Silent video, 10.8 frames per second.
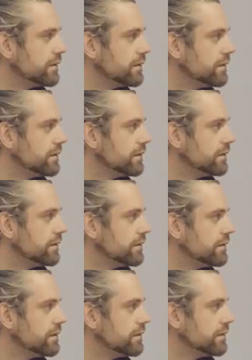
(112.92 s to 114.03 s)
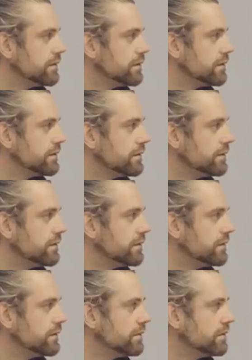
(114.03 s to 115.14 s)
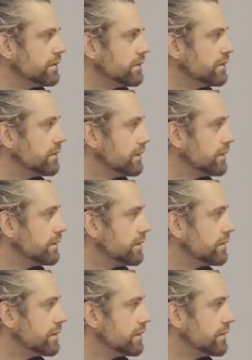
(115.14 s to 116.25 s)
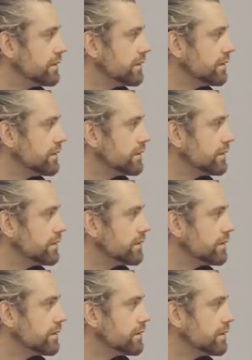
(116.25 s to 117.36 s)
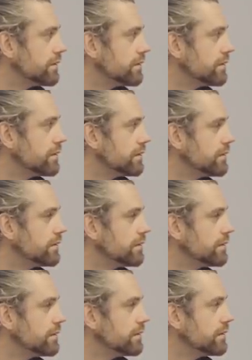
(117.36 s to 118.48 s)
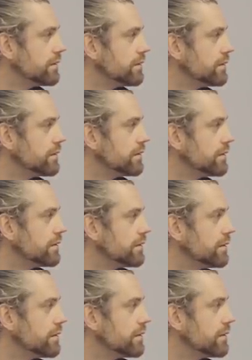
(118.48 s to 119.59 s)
No words are spoken by the person on screen.